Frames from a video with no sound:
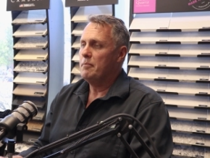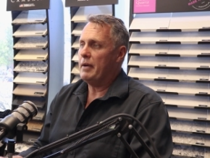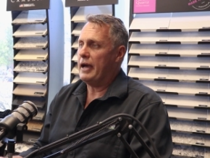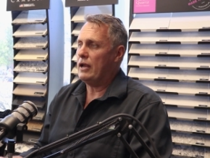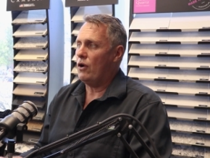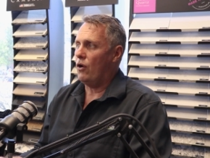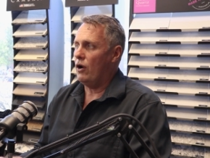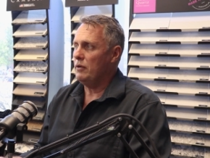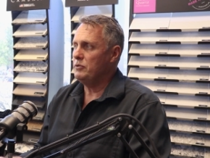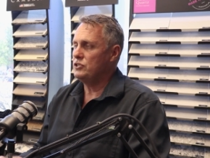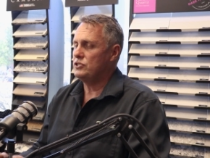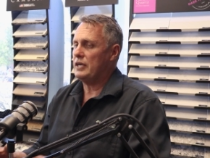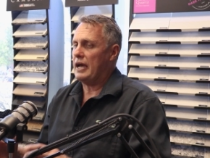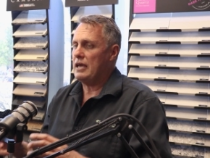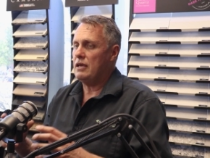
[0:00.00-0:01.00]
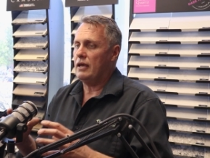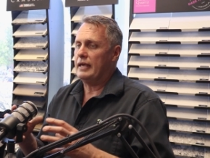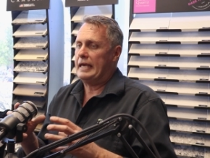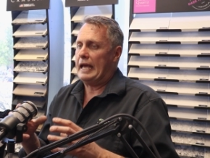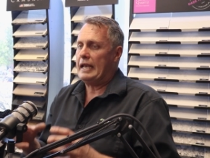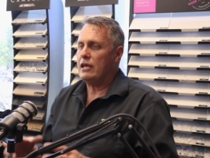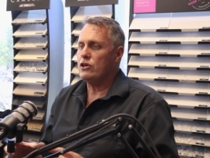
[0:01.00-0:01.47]
mate, I would say
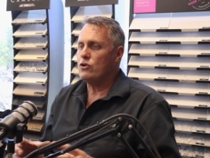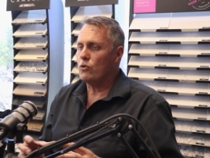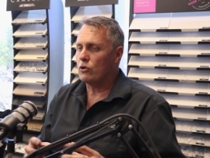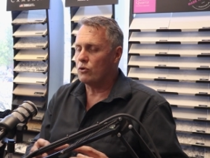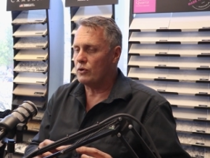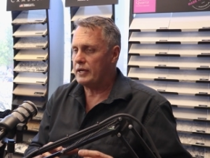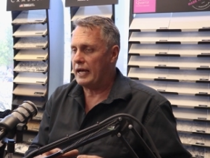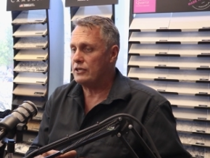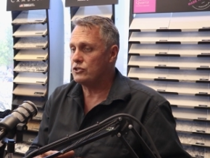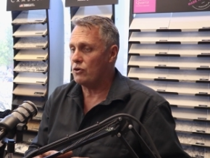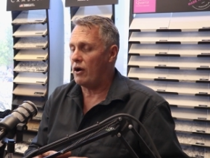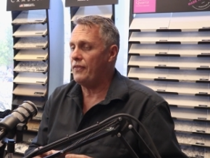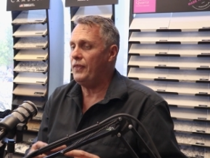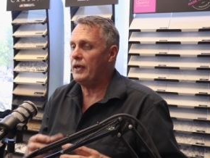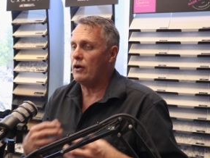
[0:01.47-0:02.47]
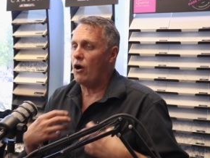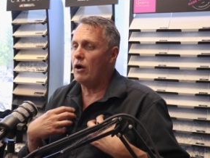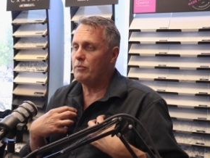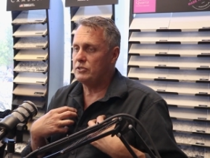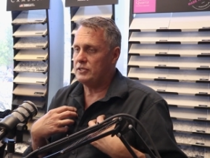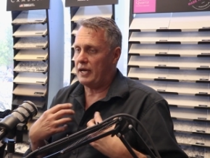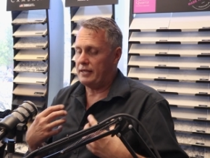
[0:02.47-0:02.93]
getting your credential. I think I
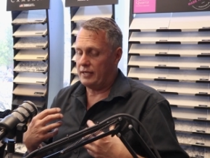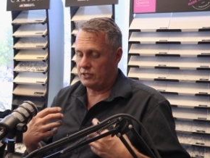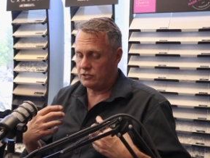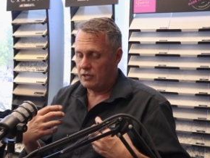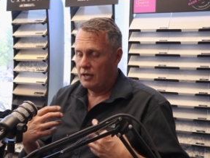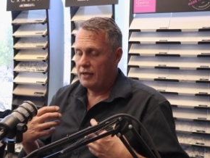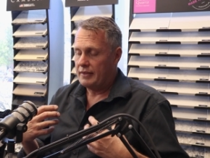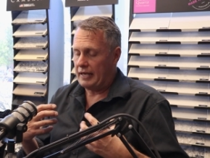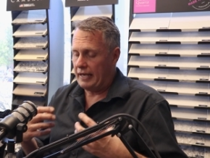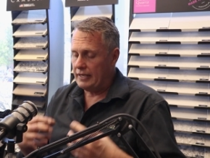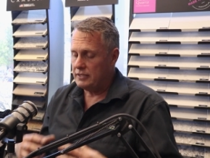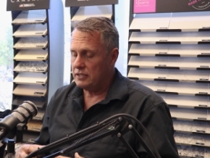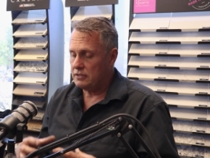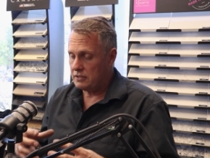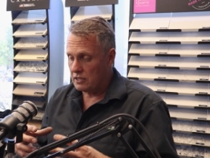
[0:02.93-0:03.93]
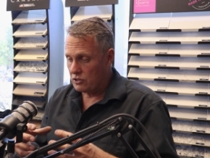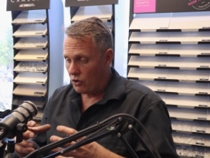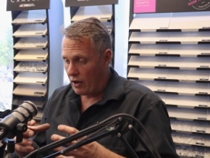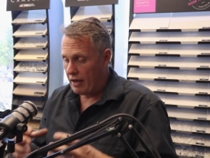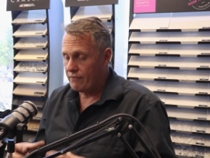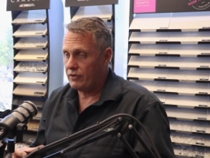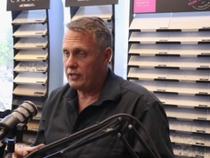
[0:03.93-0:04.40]
would say this the easiest thing that
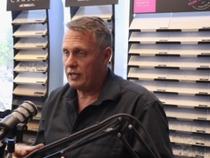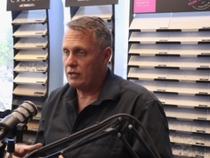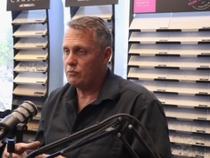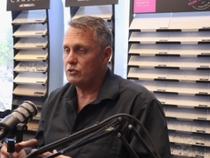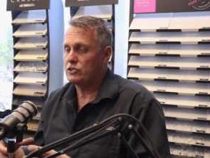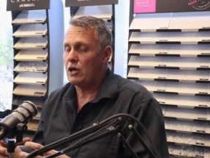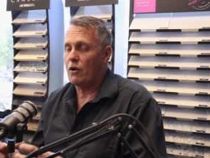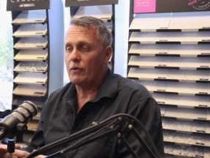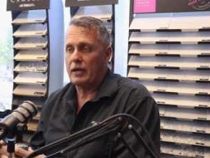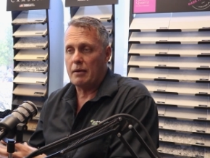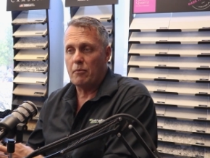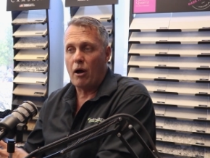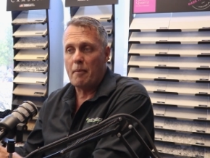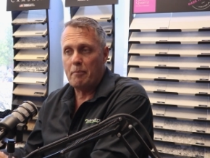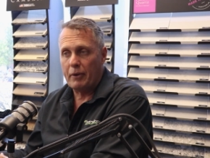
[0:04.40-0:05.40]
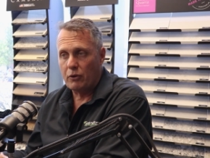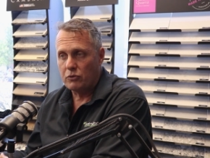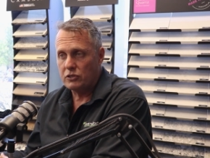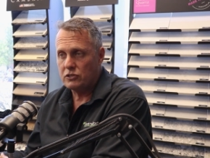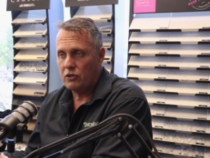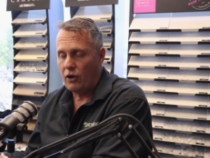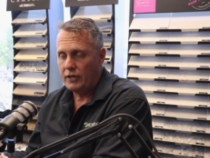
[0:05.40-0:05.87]
I ever did was go and get my
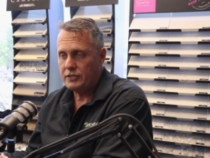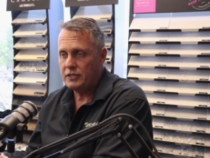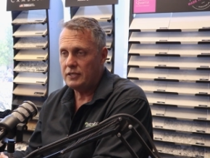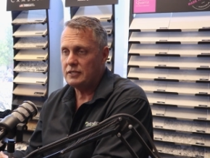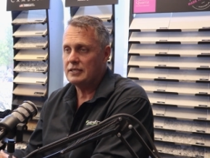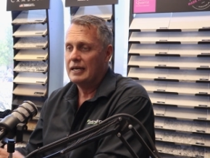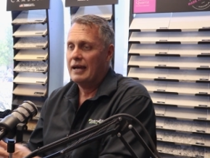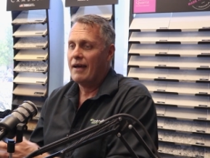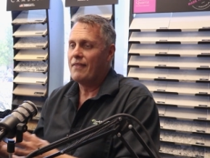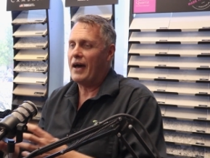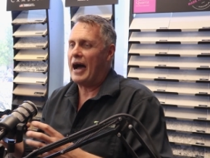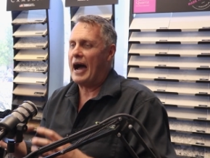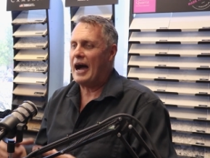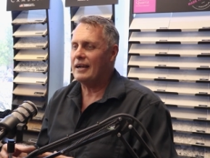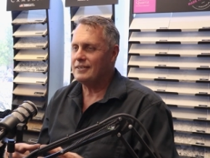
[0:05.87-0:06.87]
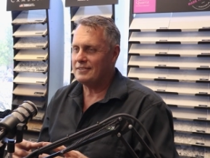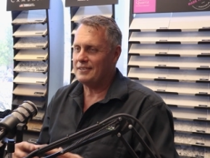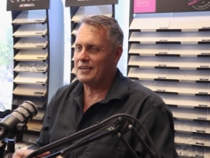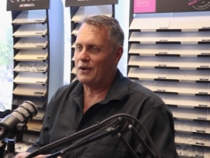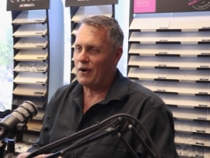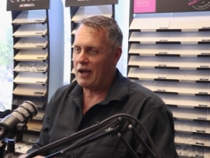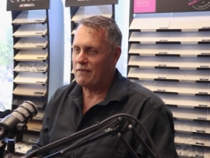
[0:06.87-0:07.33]
builder's license. The hardest
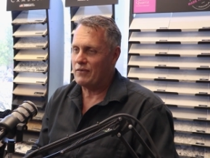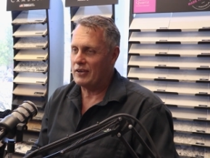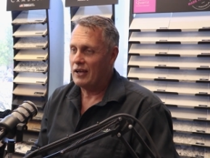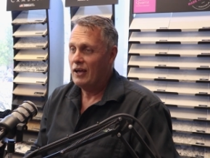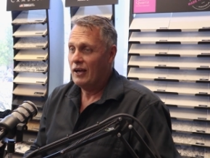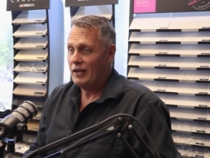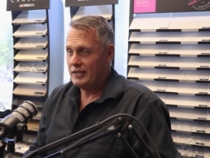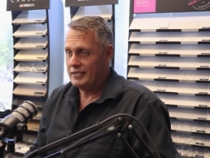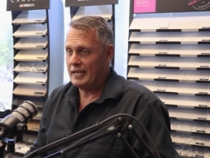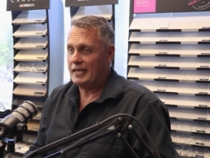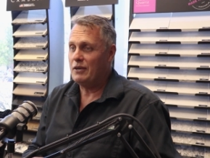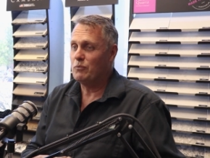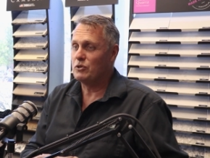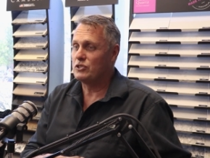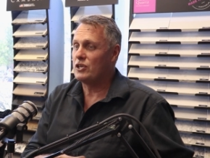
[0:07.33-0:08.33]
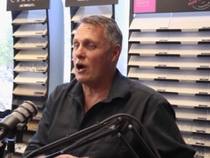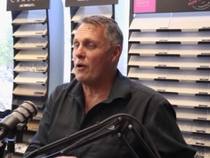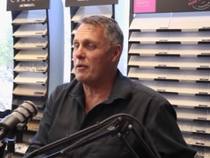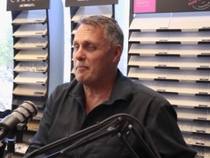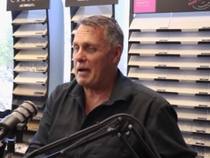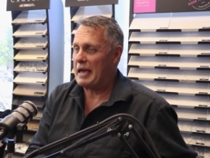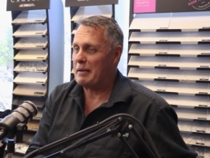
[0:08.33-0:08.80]
thing I ever did was go
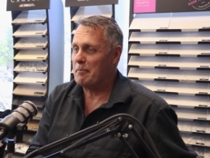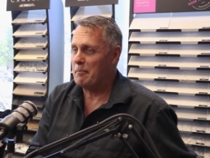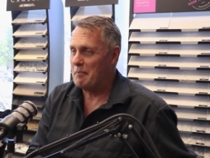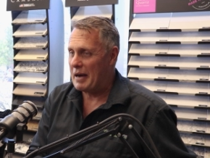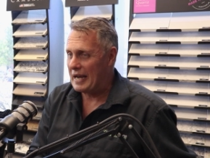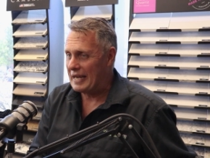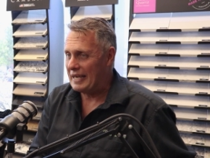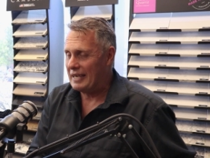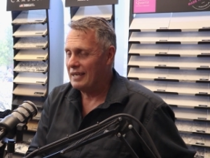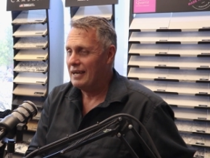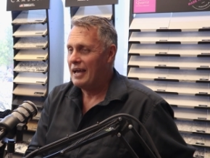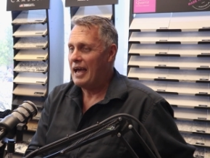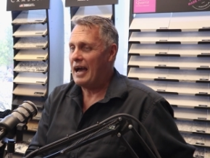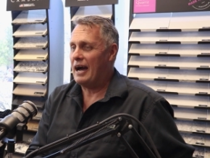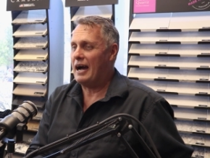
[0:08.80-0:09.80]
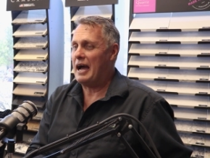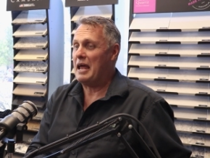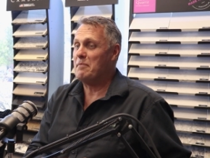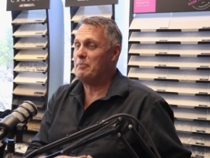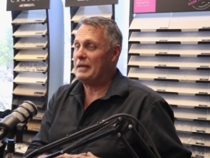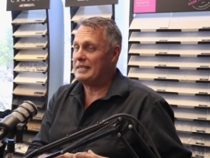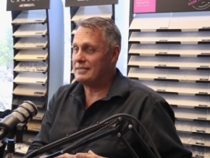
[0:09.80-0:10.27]
and make money uh,
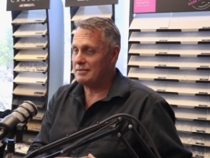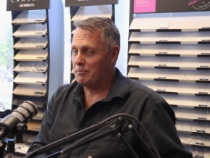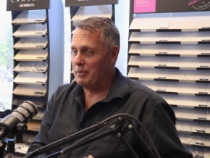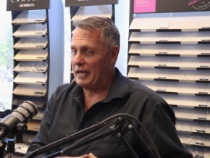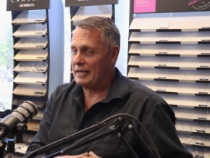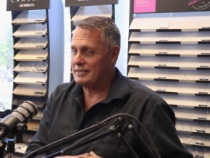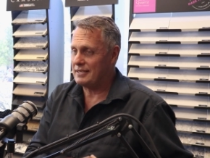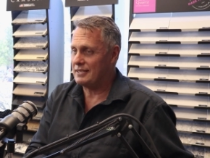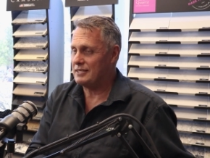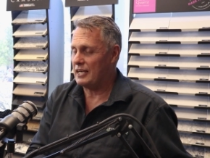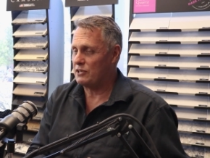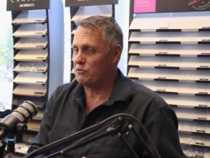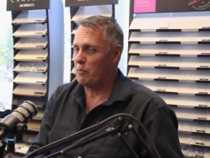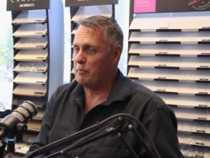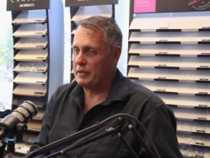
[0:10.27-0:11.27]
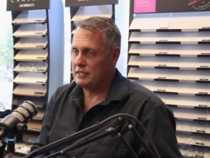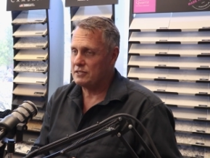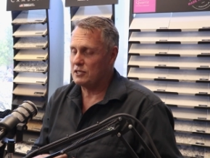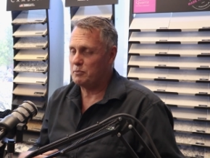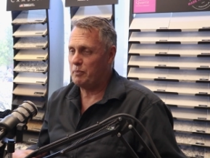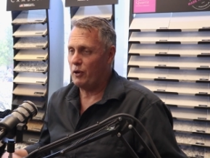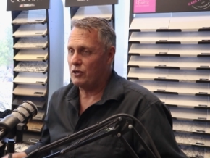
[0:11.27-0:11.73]
and be, be a successful
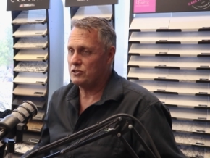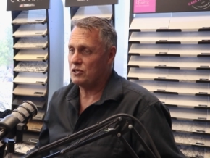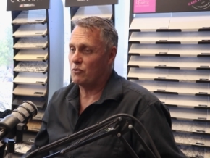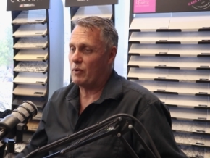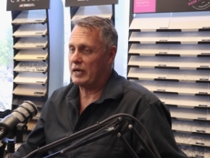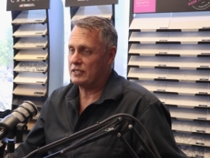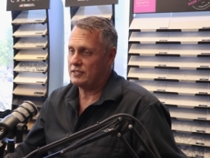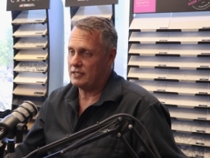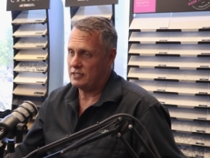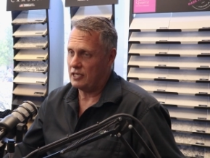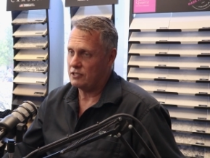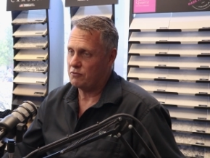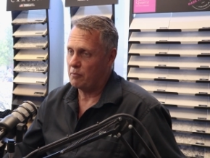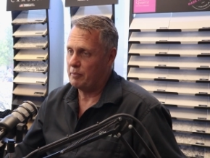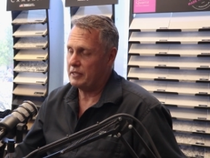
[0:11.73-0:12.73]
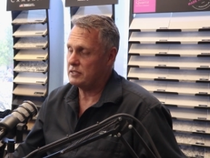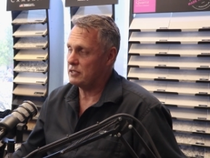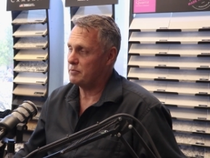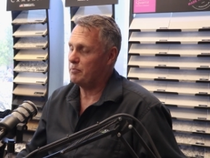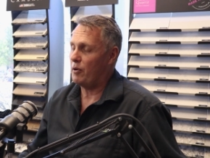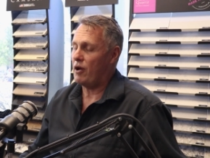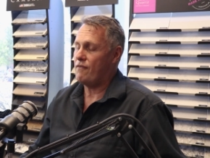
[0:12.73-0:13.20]
business person and run a successful
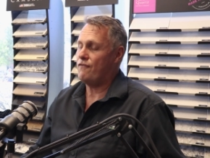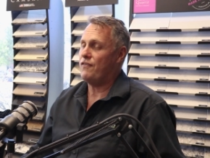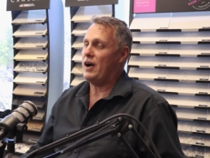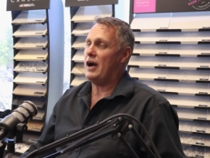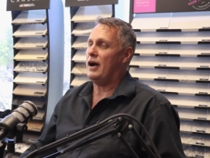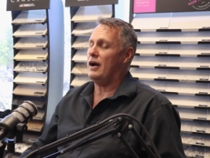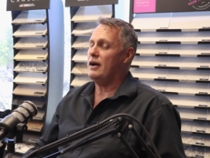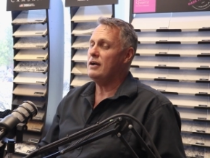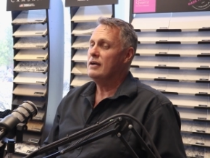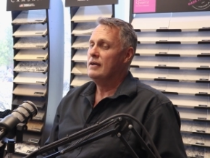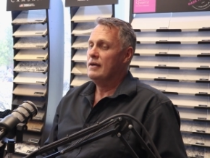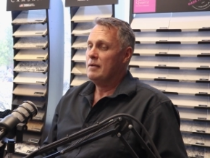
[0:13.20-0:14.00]
business by far